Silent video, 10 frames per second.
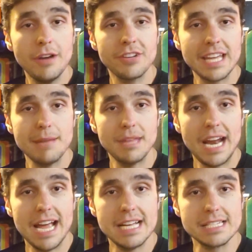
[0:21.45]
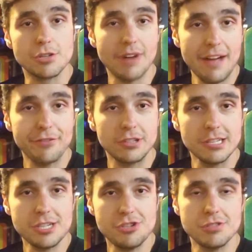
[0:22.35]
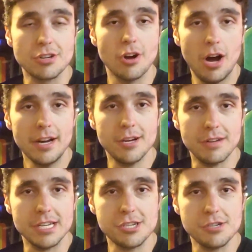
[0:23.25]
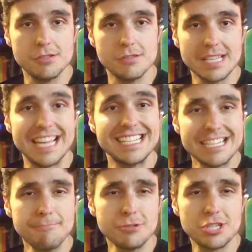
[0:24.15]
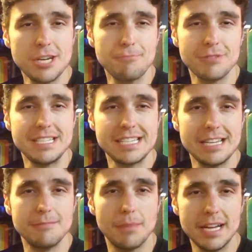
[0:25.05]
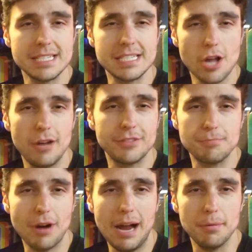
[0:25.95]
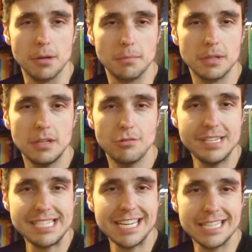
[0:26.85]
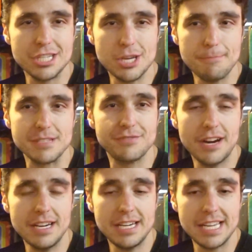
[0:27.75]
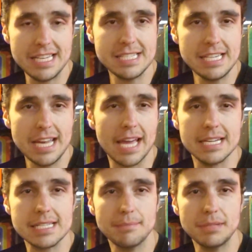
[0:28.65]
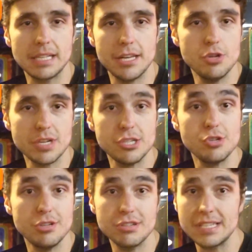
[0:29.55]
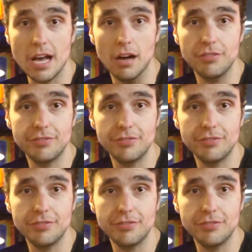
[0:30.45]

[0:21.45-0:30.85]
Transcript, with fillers: you have a game that has graphical issues or audio issues, a simple chip reseat might solve the problem. Reseating the chip is very easy and it's something that you can do yourself.